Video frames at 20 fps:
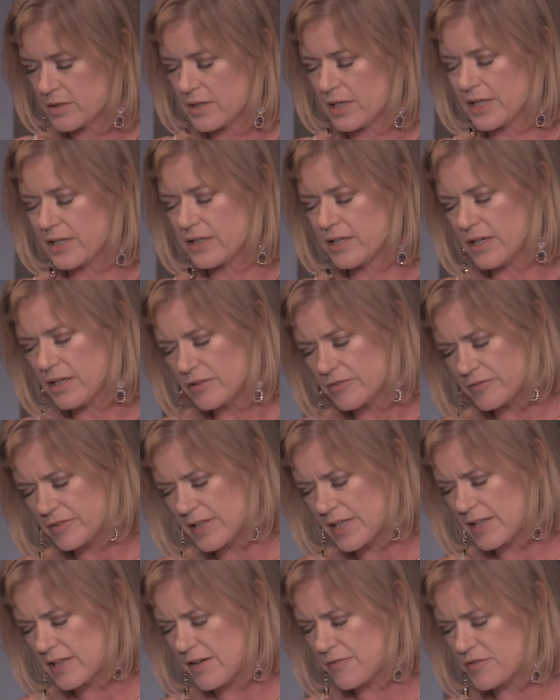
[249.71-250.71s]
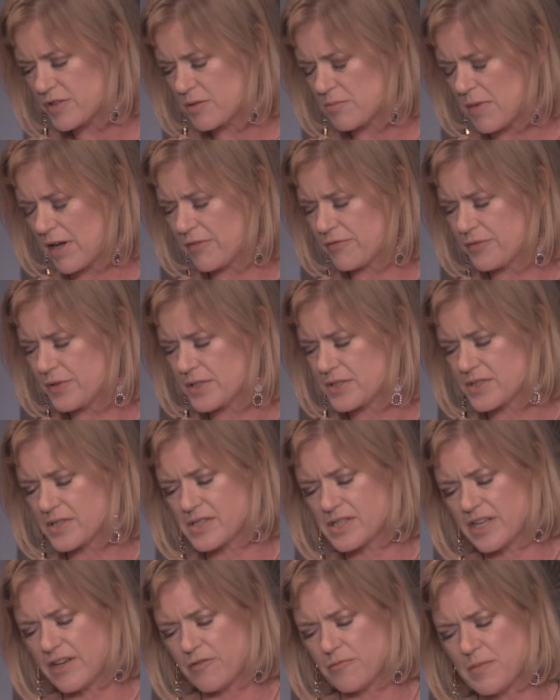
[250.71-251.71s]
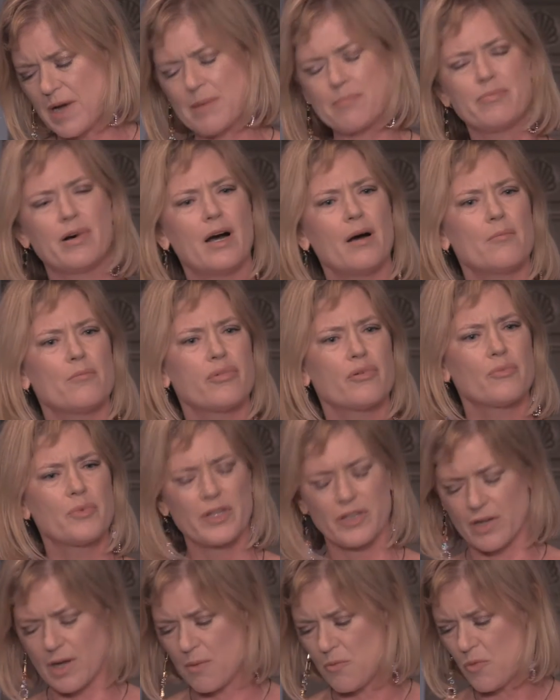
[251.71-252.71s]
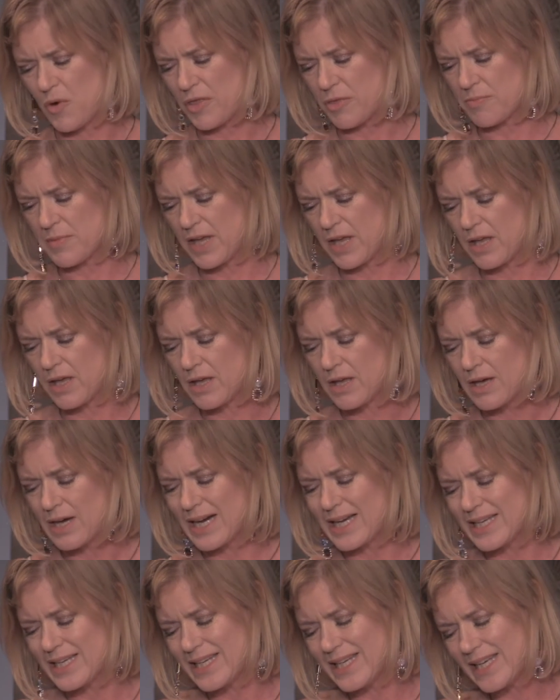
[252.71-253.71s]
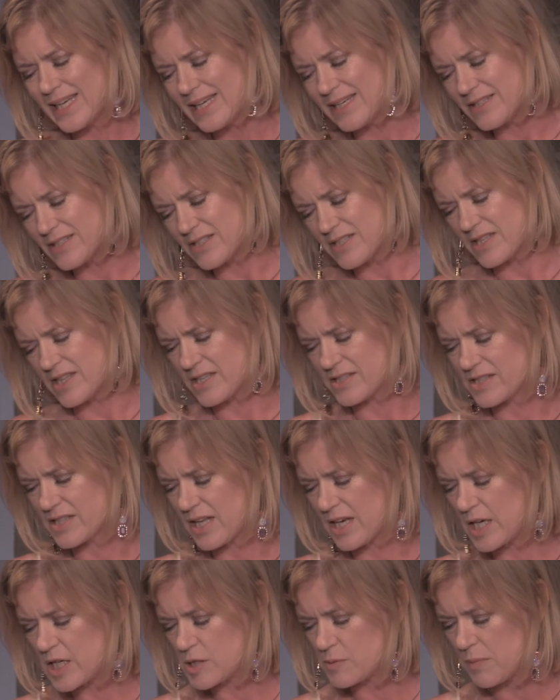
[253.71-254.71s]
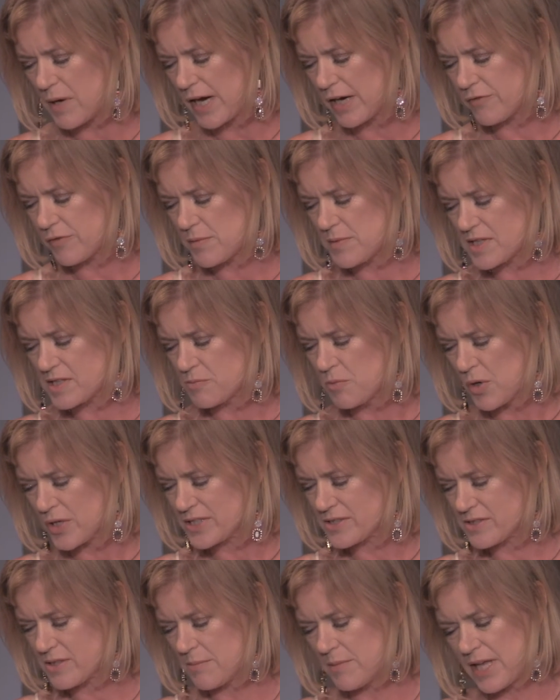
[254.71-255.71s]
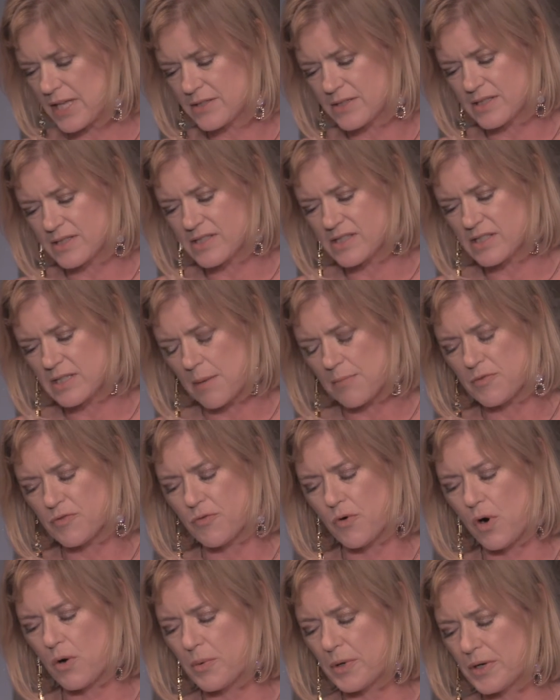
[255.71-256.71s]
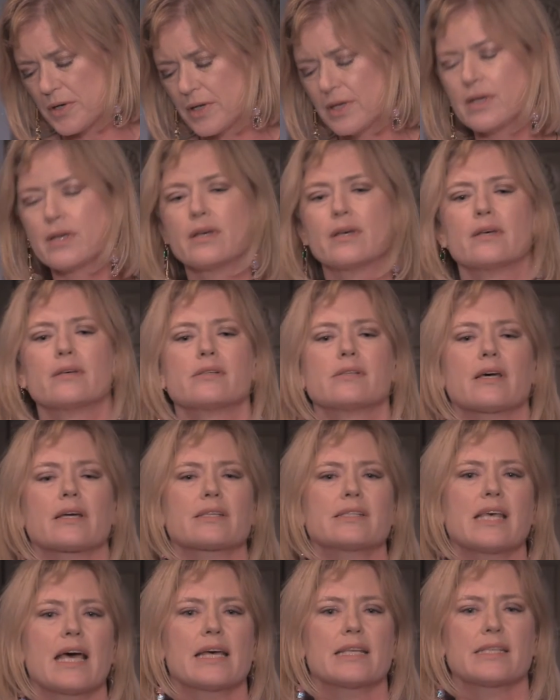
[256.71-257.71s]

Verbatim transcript: I carefully lifted my foot to see if my pump would come with me. I eased the skinny spike from the moist cement and stepped forward. Suck,